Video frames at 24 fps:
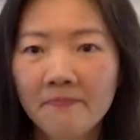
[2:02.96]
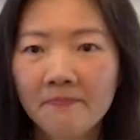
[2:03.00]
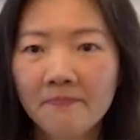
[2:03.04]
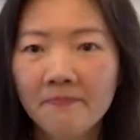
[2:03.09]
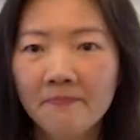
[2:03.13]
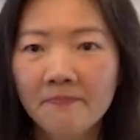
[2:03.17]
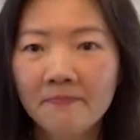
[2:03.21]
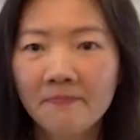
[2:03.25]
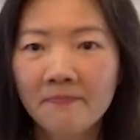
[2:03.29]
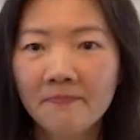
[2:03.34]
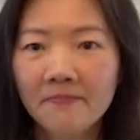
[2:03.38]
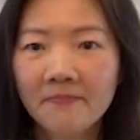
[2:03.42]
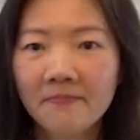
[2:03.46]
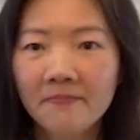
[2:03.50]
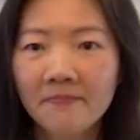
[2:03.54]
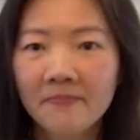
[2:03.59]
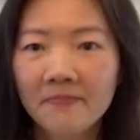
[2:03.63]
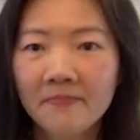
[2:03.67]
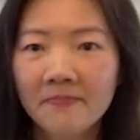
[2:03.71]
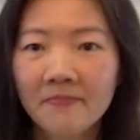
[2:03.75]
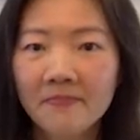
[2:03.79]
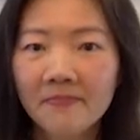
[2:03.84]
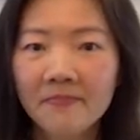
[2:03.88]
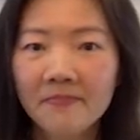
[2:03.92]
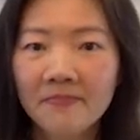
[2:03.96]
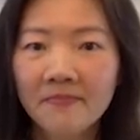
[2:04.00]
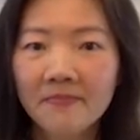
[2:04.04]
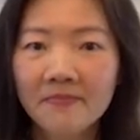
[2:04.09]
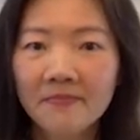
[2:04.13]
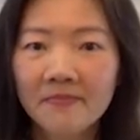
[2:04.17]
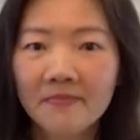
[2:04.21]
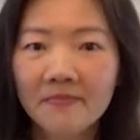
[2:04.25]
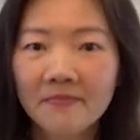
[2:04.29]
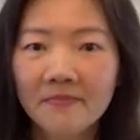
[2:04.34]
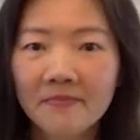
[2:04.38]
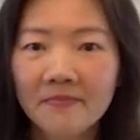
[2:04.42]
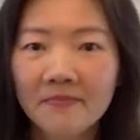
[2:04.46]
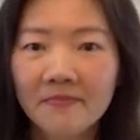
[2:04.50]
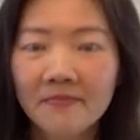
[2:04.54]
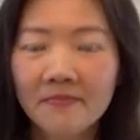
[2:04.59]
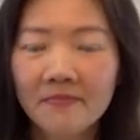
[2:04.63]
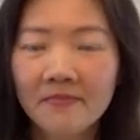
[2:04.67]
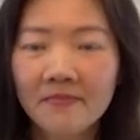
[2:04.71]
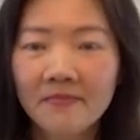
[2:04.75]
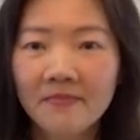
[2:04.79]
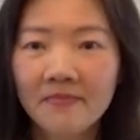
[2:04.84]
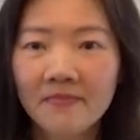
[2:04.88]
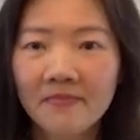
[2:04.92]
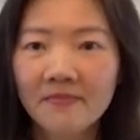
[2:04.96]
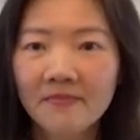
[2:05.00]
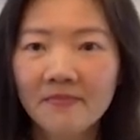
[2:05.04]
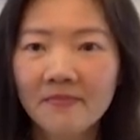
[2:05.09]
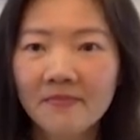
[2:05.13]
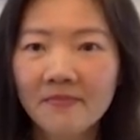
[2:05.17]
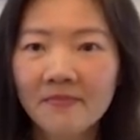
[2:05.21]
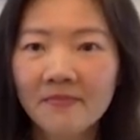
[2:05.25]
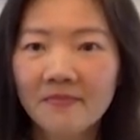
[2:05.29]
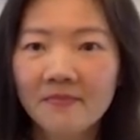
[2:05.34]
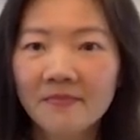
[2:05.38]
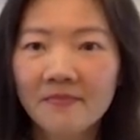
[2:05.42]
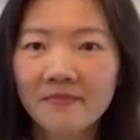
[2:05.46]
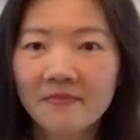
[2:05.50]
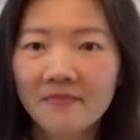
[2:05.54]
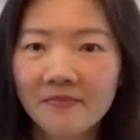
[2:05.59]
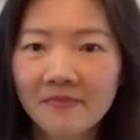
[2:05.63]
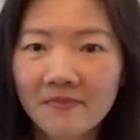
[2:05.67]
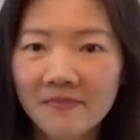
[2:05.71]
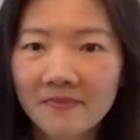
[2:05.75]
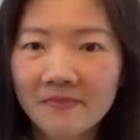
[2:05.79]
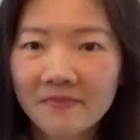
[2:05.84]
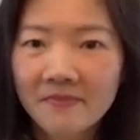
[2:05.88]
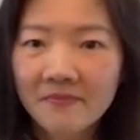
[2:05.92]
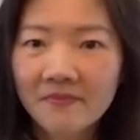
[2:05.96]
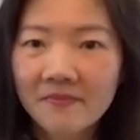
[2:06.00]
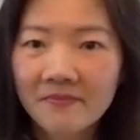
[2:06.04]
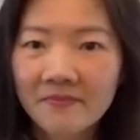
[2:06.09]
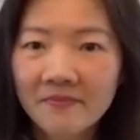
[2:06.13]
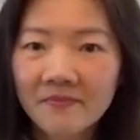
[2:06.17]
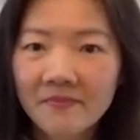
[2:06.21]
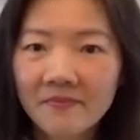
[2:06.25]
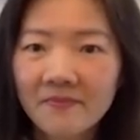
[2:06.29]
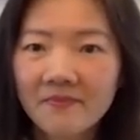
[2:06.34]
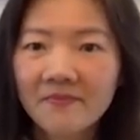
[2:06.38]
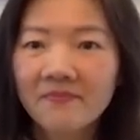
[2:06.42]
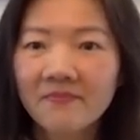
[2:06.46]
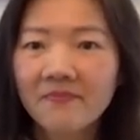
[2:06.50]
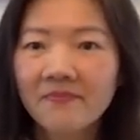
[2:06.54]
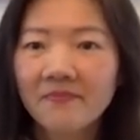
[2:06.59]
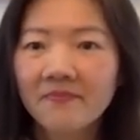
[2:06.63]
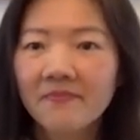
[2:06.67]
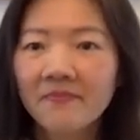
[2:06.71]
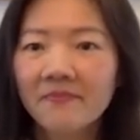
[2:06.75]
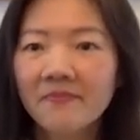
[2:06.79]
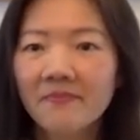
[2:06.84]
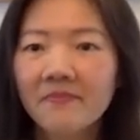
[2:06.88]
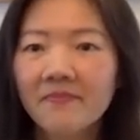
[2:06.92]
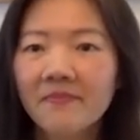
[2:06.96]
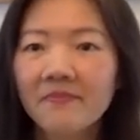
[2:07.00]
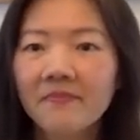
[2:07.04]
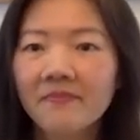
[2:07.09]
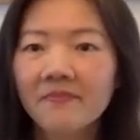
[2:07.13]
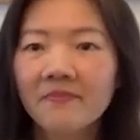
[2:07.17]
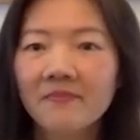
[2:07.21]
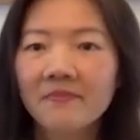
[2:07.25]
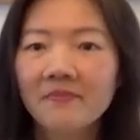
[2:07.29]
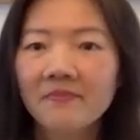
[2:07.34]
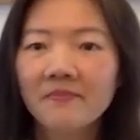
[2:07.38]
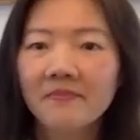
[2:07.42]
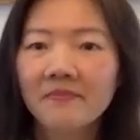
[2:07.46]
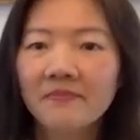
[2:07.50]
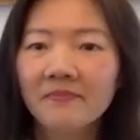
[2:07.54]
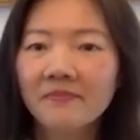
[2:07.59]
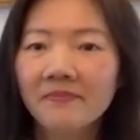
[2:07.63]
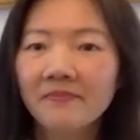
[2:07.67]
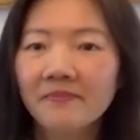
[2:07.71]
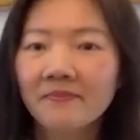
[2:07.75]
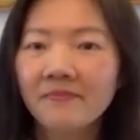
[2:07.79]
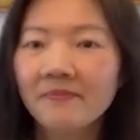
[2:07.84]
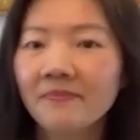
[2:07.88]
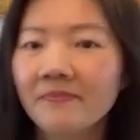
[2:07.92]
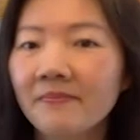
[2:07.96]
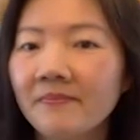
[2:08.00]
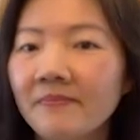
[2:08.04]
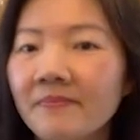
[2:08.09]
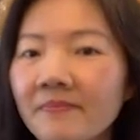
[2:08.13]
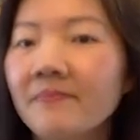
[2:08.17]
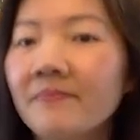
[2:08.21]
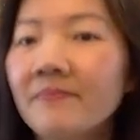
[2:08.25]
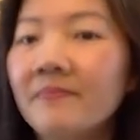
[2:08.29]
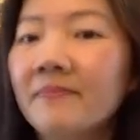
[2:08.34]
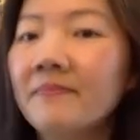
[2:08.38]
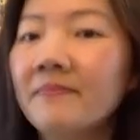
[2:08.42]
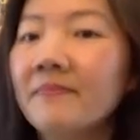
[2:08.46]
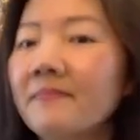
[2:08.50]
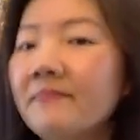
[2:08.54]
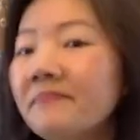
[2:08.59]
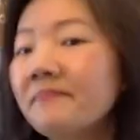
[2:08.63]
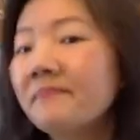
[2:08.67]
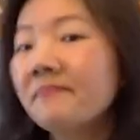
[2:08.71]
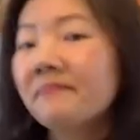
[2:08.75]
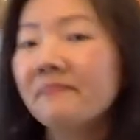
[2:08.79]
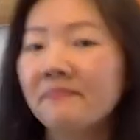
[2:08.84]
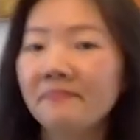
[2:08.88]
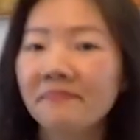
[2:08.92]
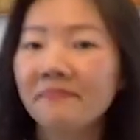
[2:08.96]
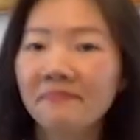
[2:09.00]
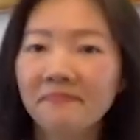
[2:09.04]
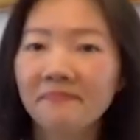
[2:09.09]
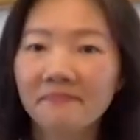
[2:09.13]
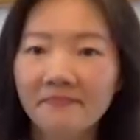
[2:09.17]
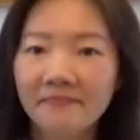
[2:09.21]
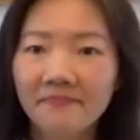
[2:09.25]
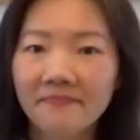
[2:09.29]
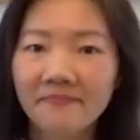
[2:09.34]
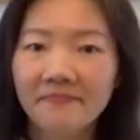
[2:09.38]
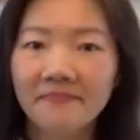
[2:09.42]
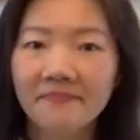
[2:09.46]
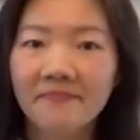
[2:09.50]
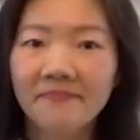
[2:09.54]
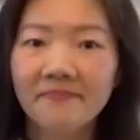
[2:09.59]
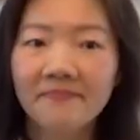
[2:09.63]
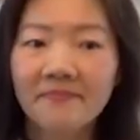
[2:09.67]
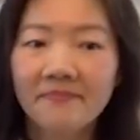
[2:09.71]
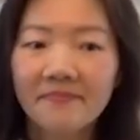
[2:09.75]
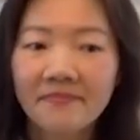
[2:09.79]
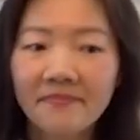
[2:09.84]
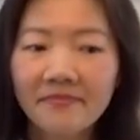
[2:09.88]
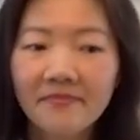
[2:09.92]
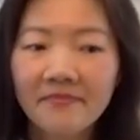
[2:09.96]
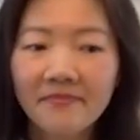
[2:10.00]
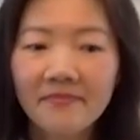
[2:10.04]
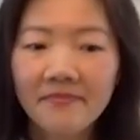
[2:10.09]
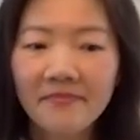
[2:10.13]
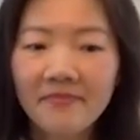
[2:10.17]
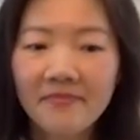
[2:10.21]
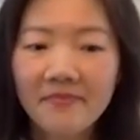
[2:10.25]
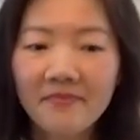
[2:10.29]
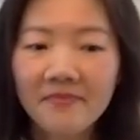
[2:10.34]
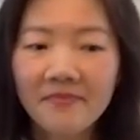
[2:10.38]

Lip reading: This person isn't speaking.